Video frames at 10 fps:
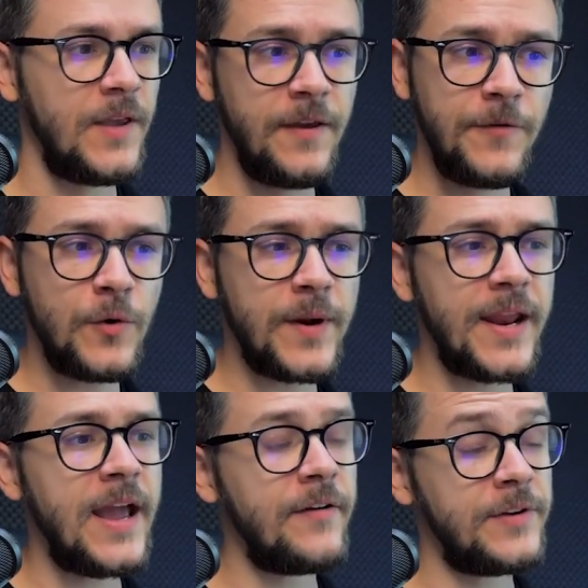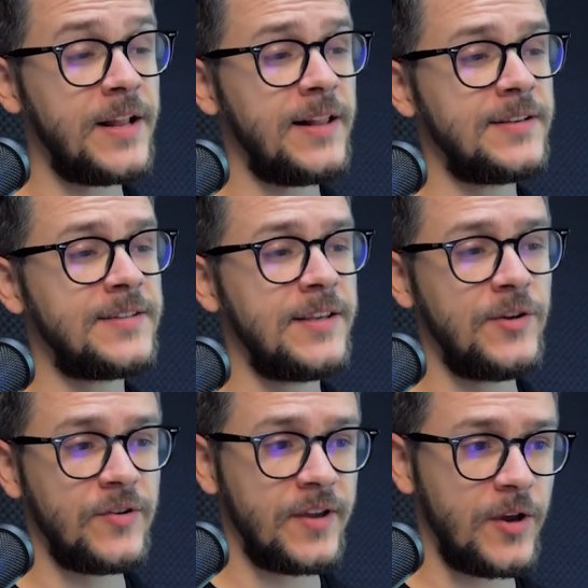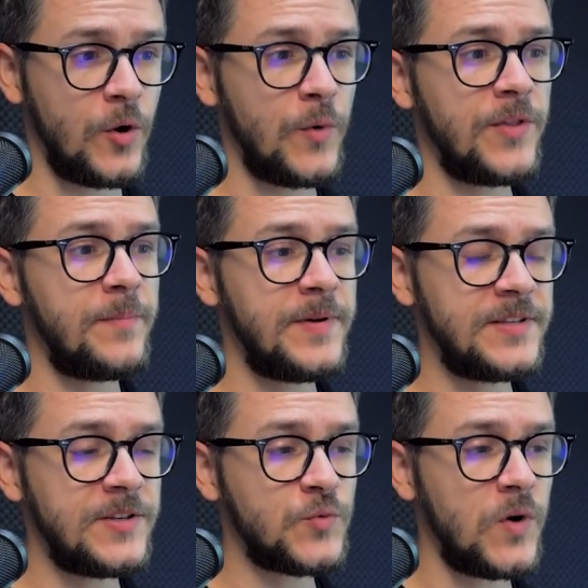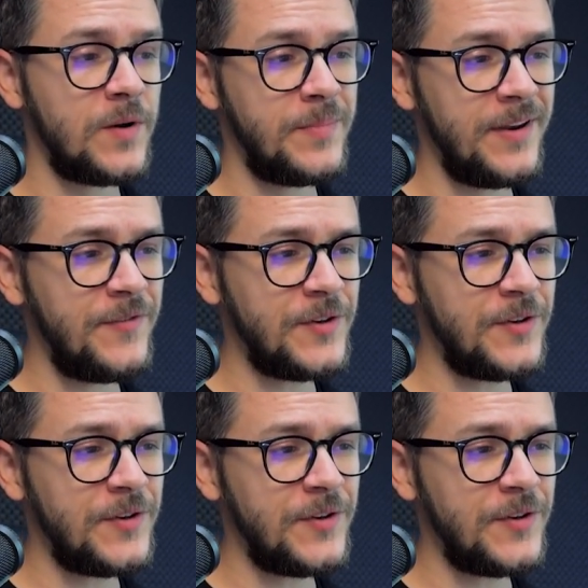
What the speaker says: If you already have an LLC, you can go with the business one, but if